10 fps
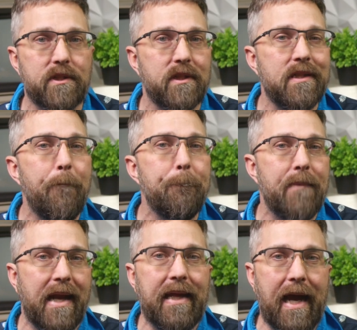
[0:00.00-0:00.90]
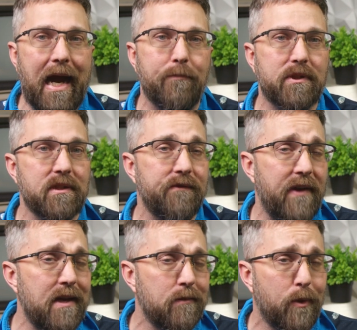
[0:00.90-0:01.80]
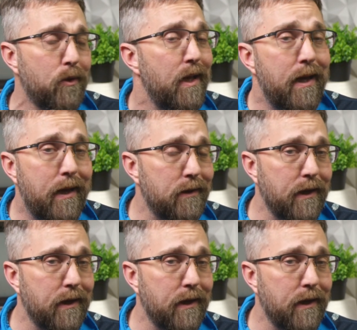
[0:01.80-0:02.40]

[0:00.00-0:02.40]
to the many options available in